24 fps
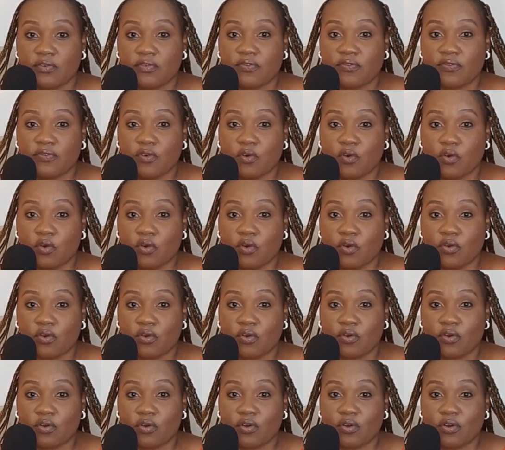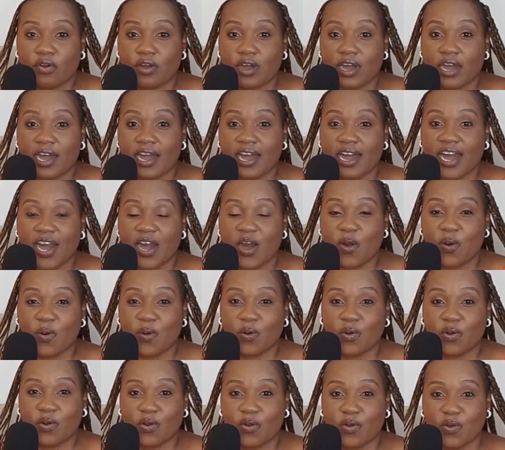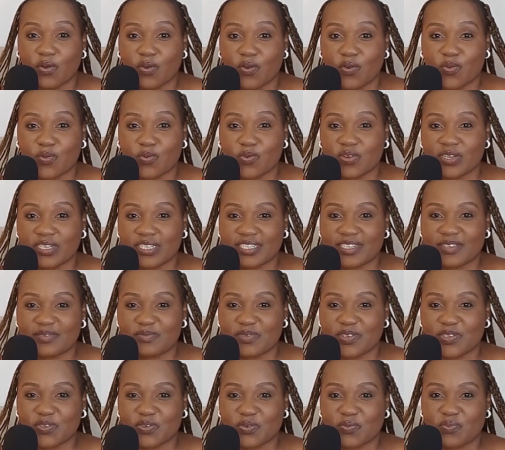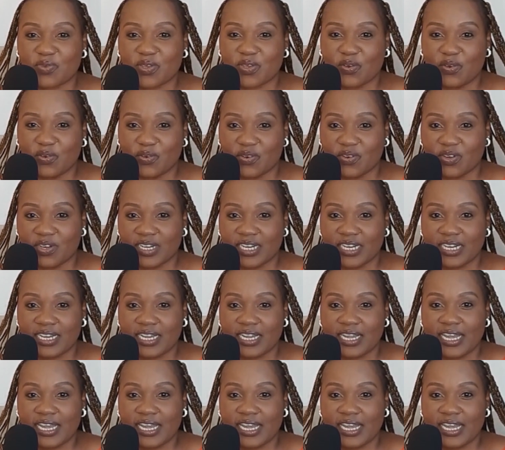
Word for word: for how God wanted me to be, or